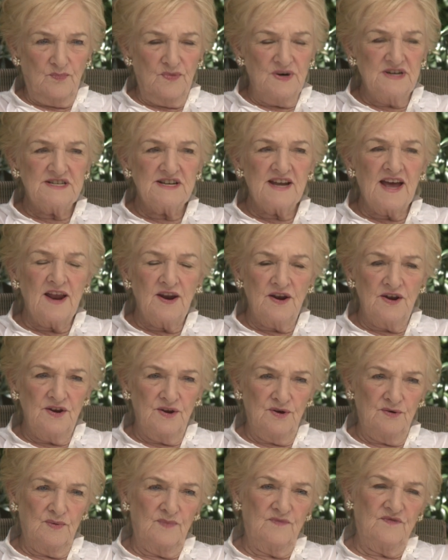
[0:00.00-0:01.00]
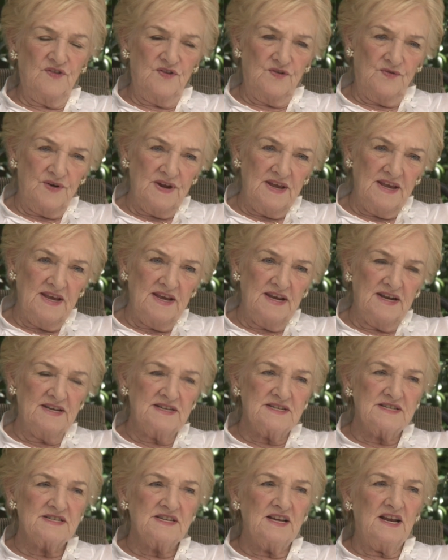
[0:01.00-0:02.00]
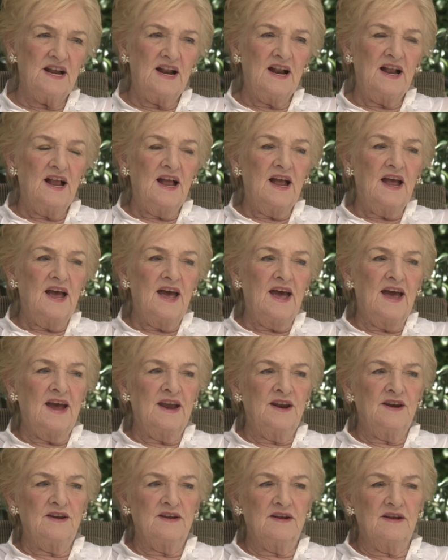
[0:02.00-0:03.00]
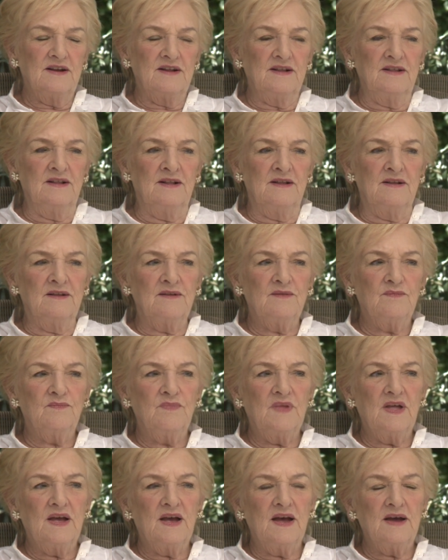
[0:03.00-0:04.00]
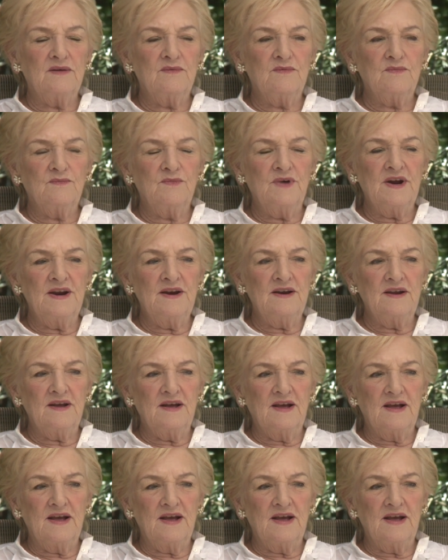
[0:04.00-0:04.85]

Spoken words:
We stayed in Europe for 3 years, and when